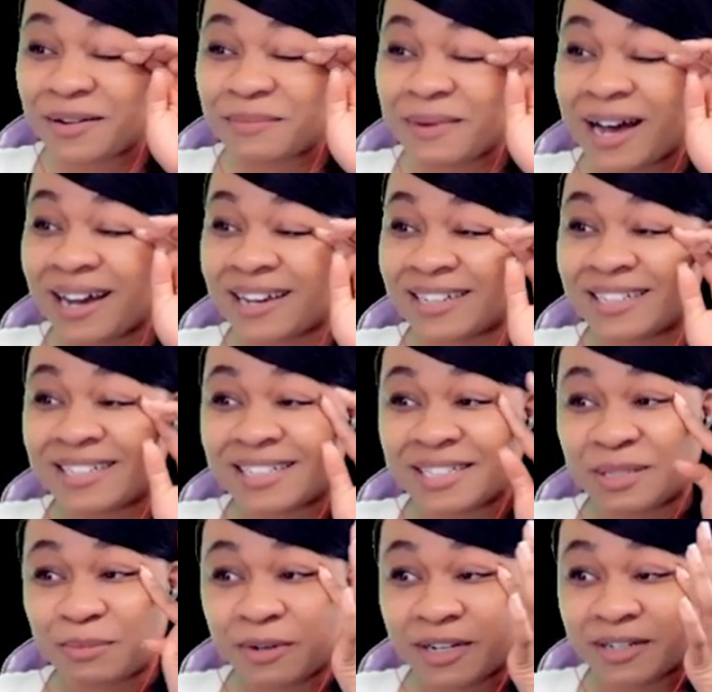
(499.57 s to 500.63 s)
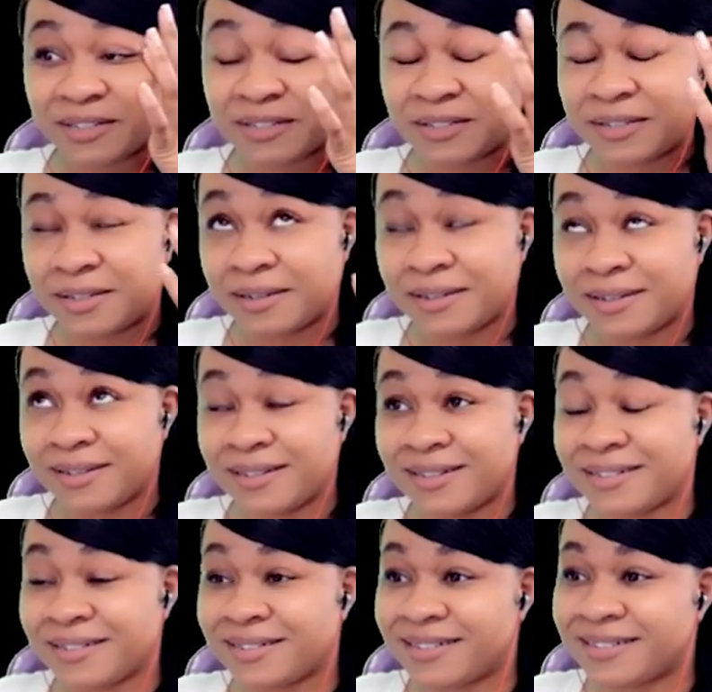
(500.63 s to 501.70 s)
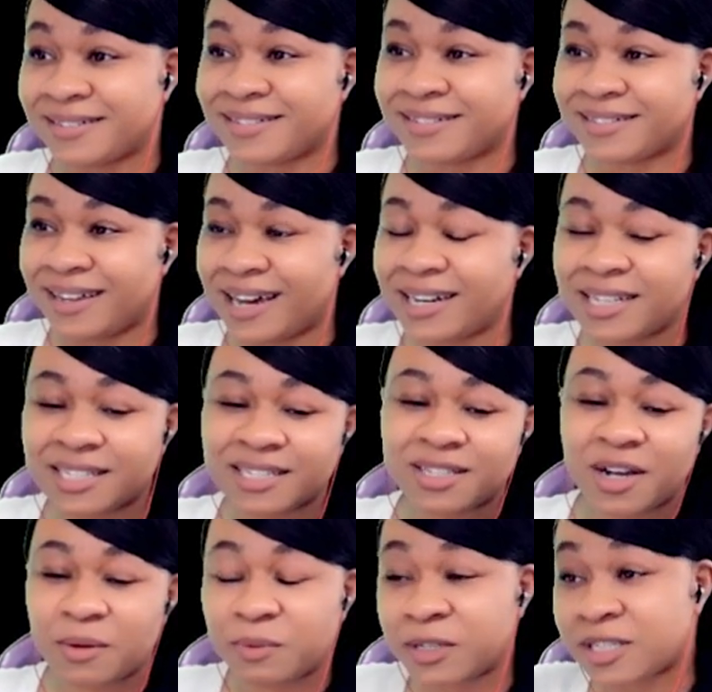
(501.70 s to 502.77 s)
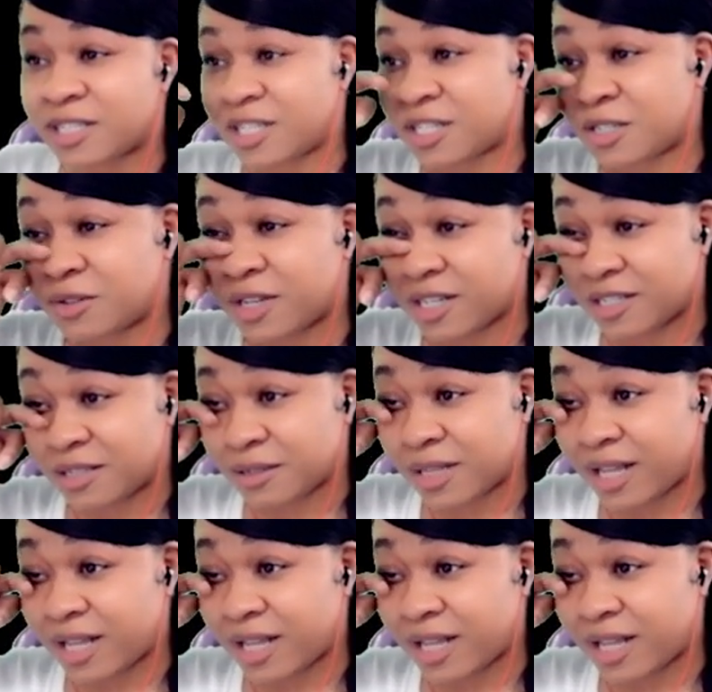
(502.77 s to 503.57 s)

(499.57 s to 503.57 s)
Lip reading: My goodness, bro. I need to start putting tissue next